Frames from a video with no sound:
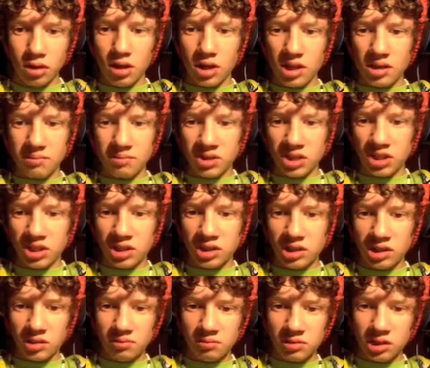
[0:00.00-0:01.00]
I am
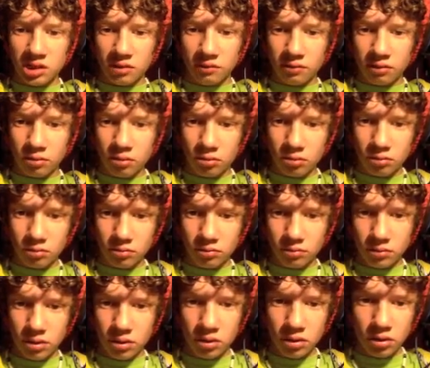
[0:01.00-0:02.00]
ashamed of you.
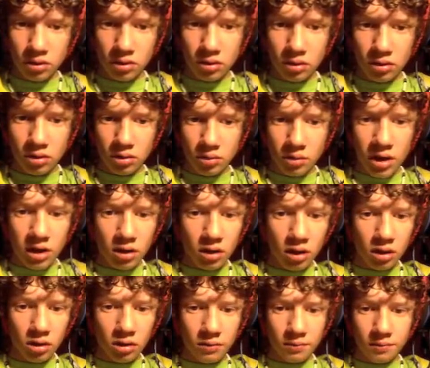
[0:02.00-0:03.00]
Wait,
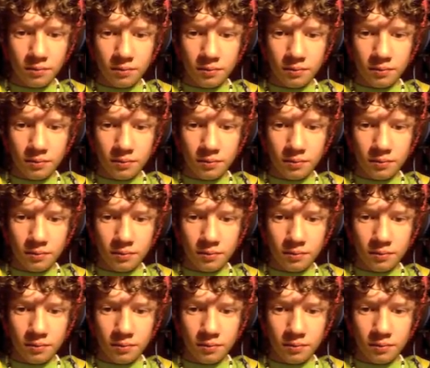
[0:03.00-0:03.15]
oh.